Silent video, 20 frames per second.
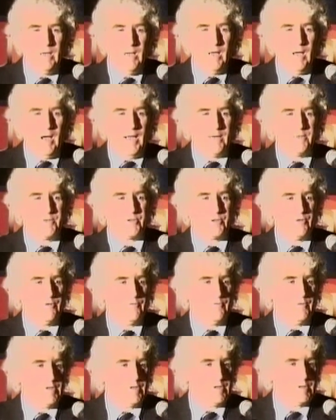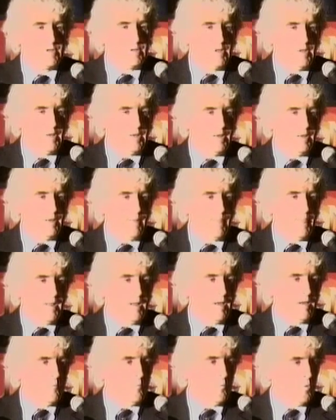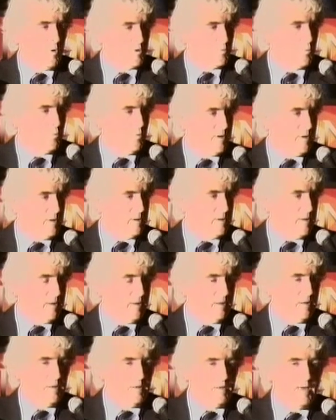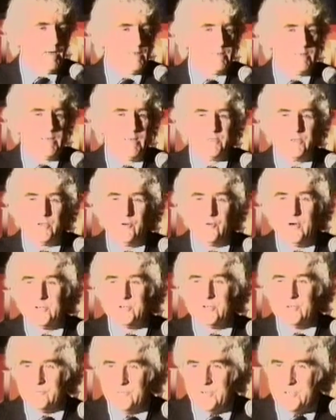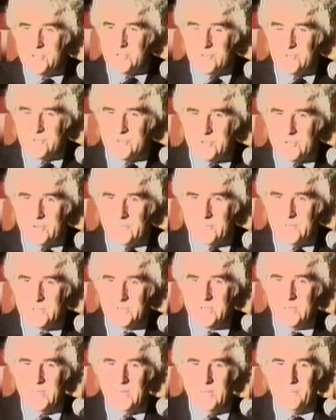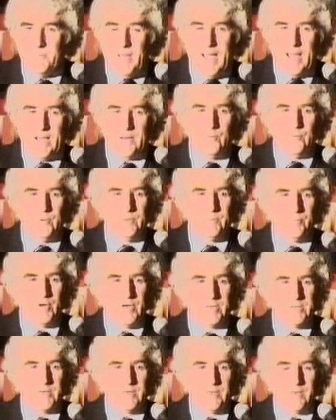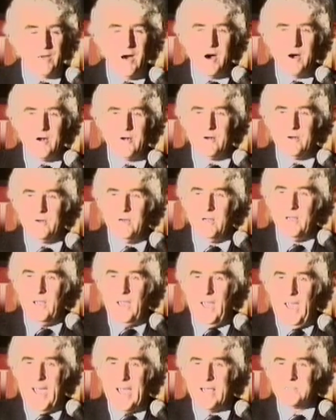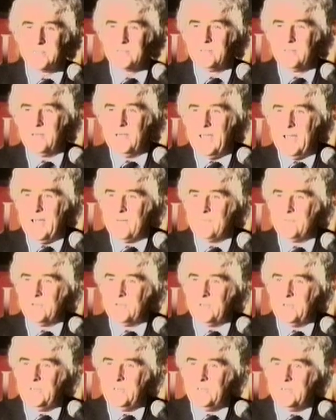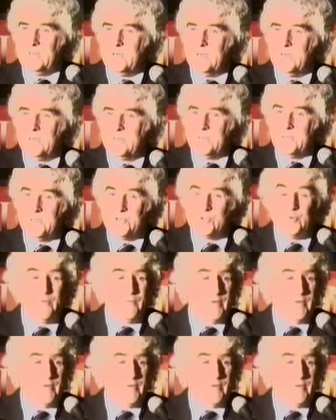I served worked with the United States Congressional Research Service back when President Carter asked to have the issue of